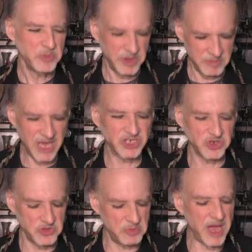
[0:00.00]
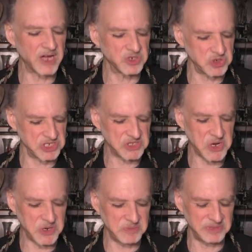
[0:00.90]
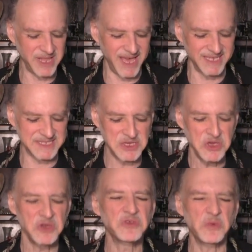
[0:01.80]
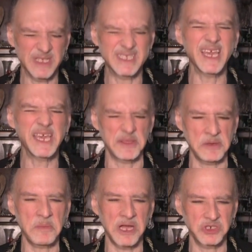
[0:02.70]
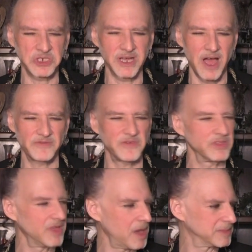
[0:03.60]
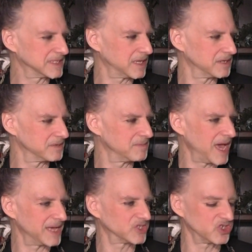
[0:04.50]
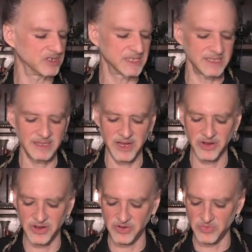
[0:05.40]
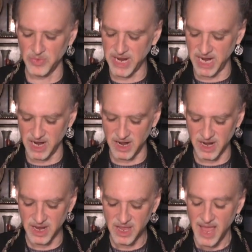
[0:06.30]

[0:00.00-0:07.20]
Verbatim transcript: but make sure the boundaries are in place. So, what's the healing mantra you got for them, ascended masters, in their career?